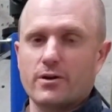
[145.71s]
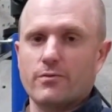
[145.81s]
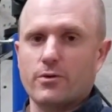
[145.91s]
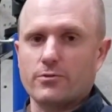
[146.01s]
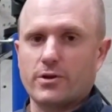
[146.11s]

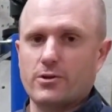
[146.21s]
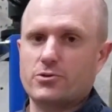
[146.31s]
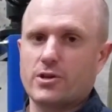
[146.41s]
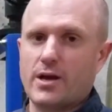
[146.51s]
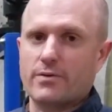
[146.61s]
intervals that
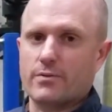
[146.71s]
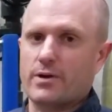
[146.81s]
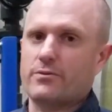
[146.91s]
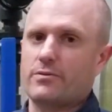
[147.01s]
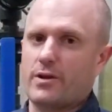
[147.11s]
you should have your
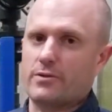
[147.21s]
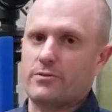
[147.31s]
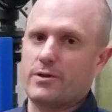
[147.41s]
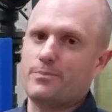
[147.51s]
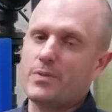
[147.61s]
resin
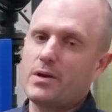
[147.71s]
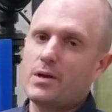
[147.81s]
tested.